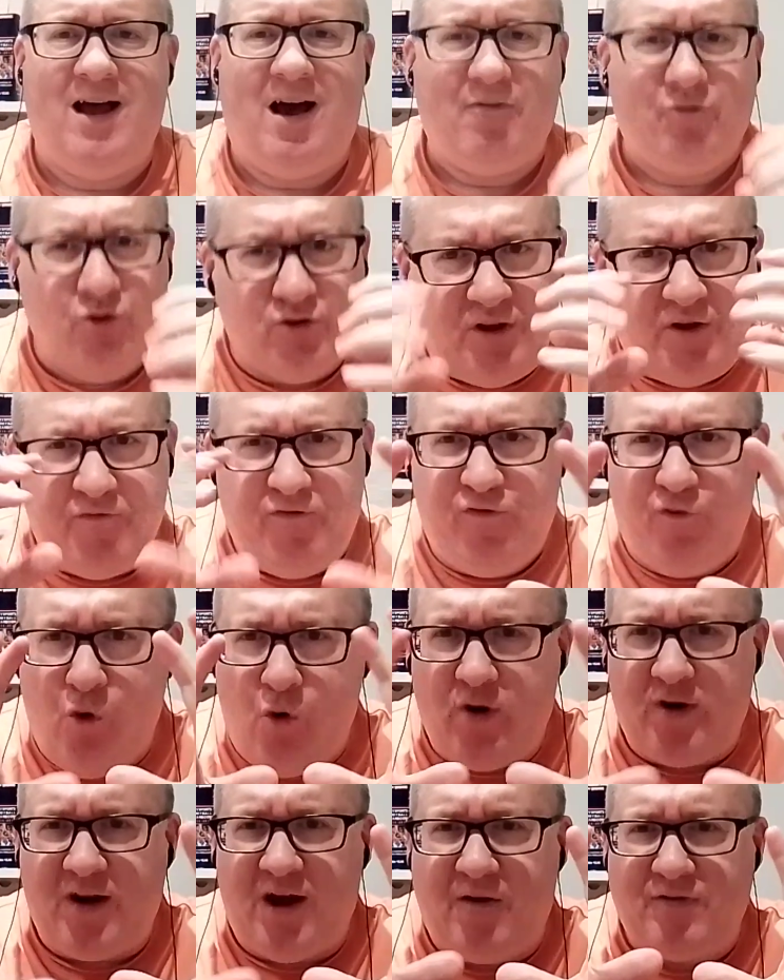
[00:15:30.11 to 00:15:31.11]
I've looked at
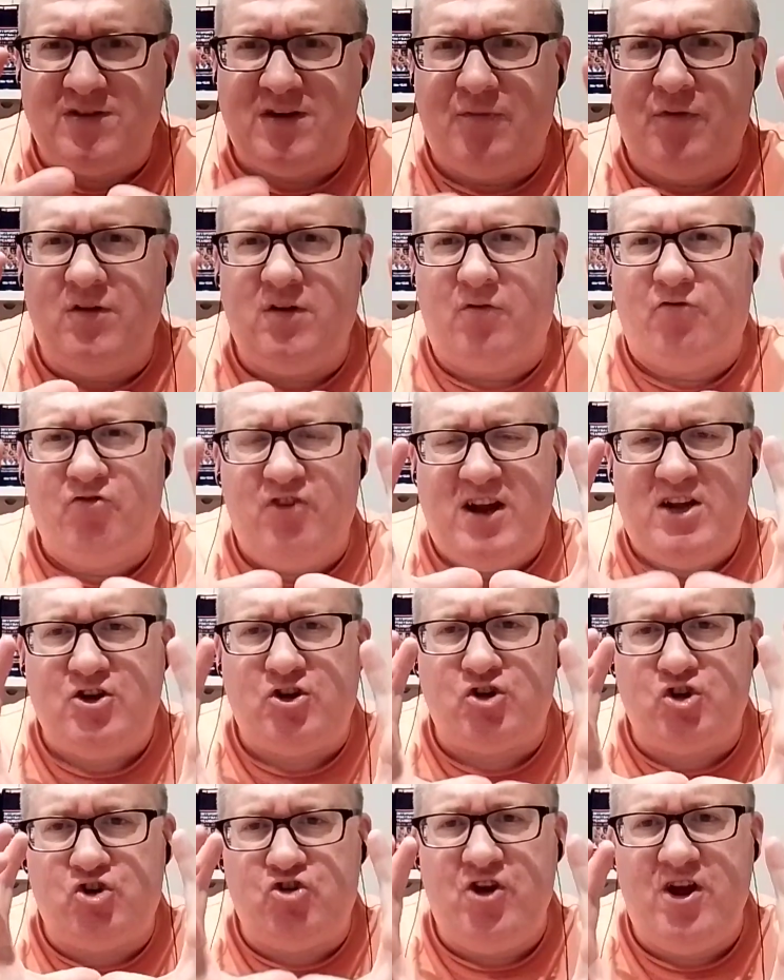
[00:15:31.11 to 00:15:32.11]
photographs and everything of
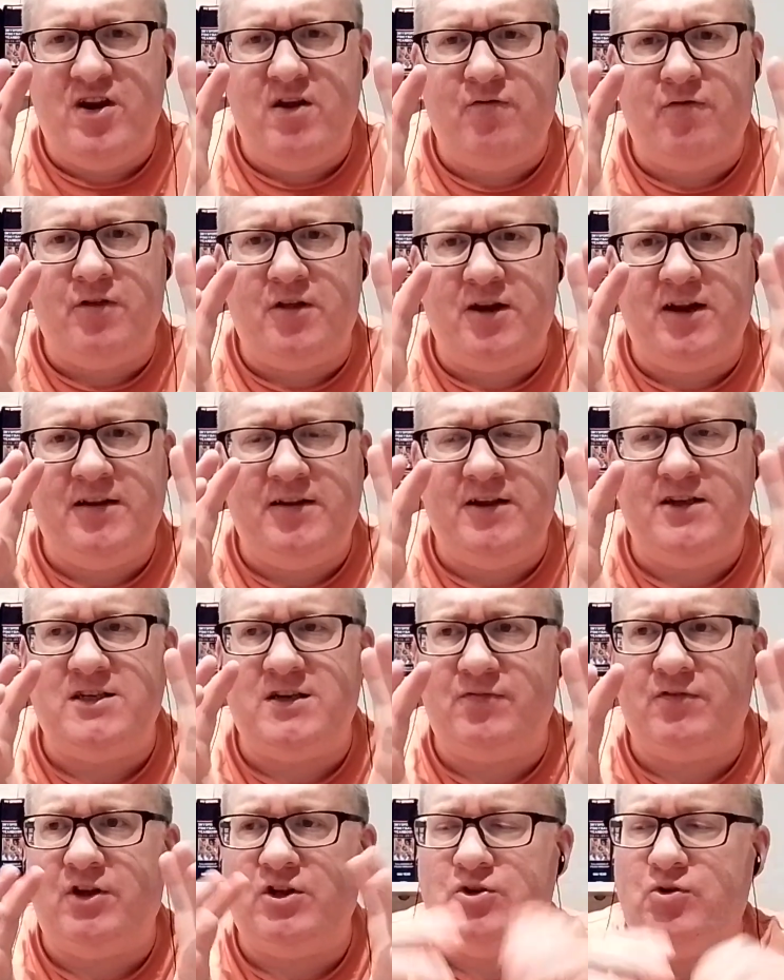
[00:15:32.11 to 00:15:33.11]
Rangers training for the
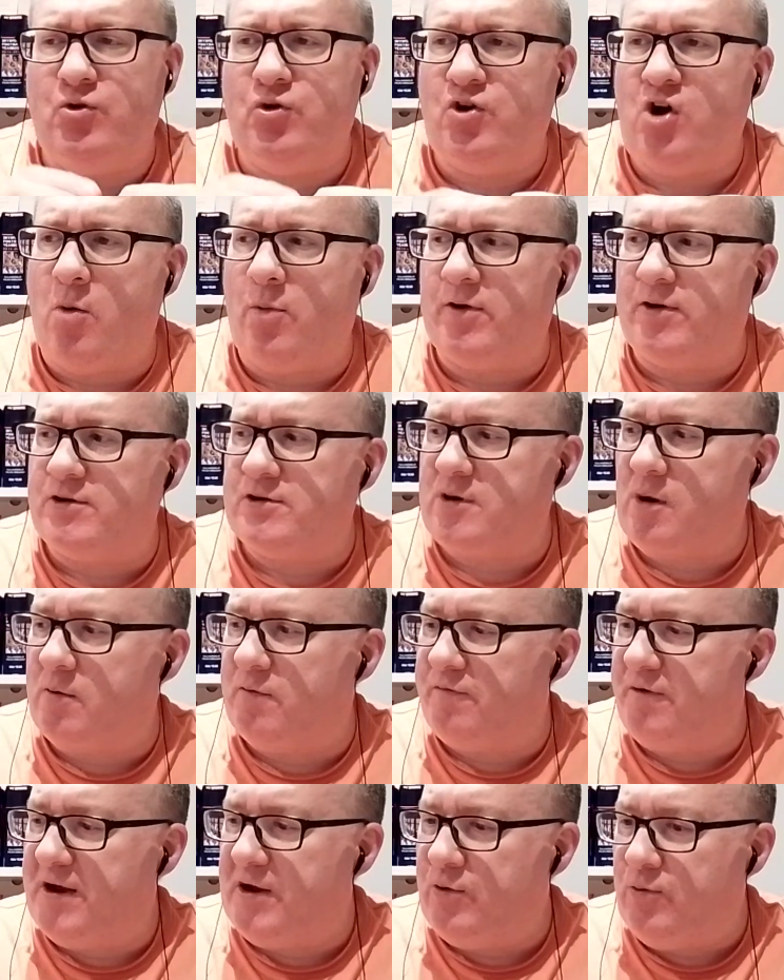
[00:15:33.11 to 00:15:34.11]
1972 Cup Winners' Cup
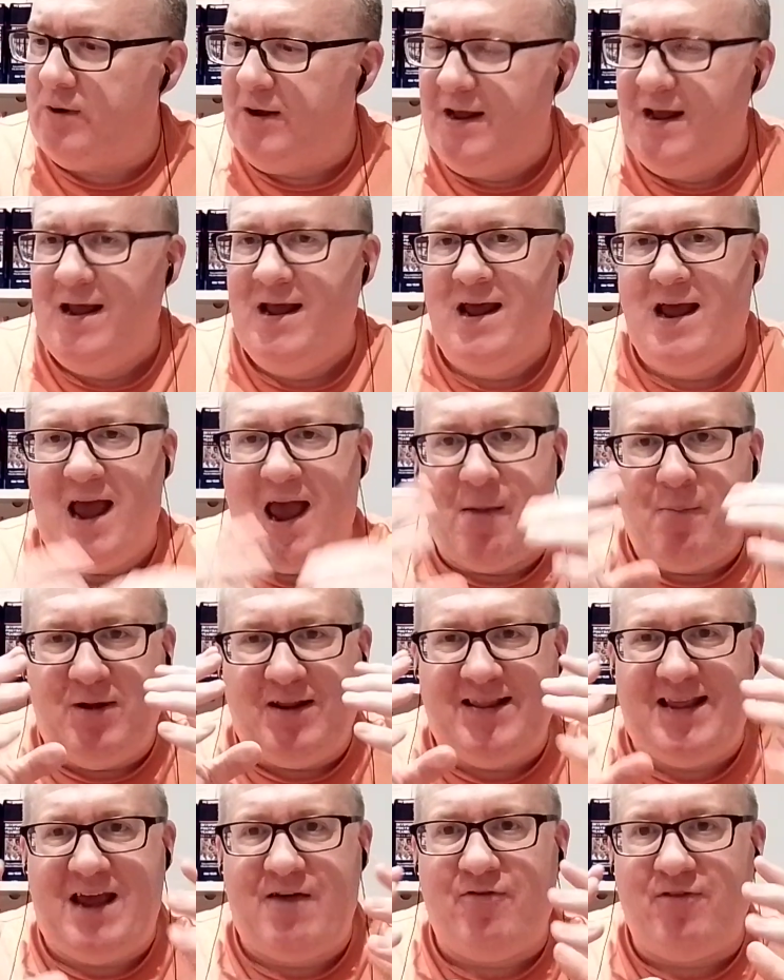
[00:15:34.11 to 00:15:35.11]
final, and
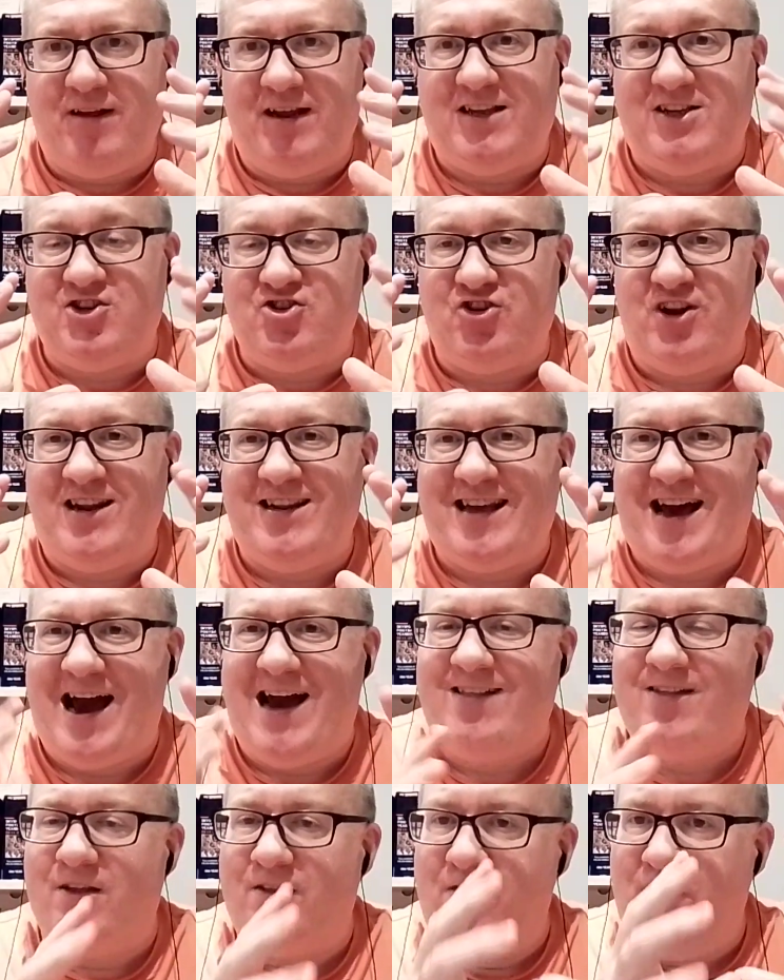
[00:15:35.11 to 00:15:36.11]
we definitely trained
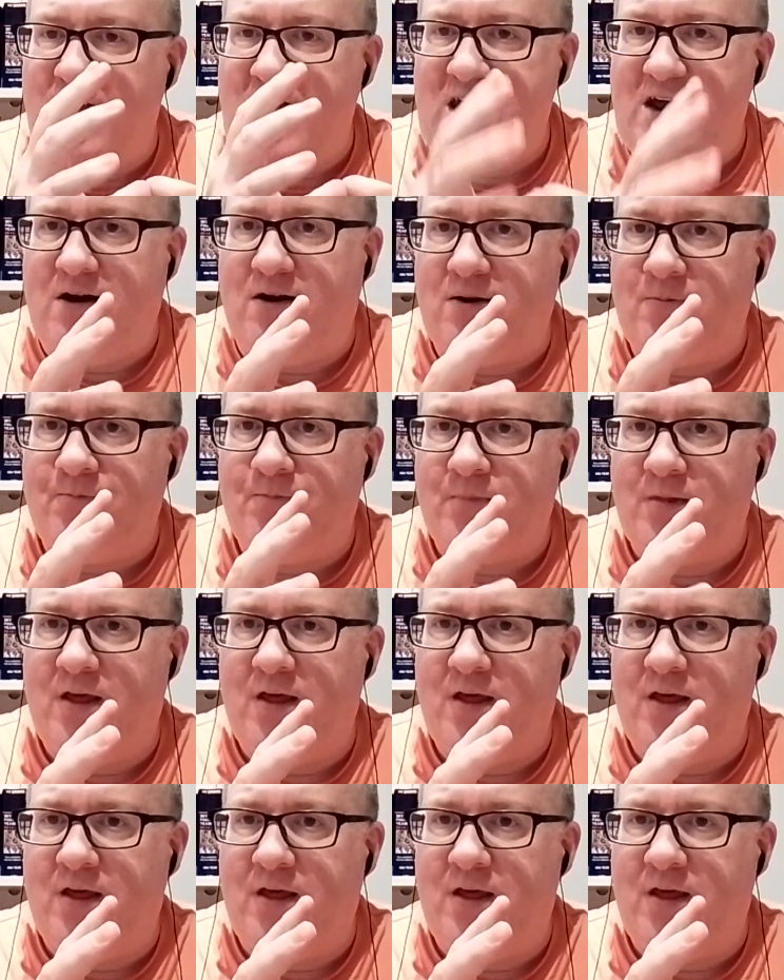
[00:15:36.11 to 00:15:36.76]
either there.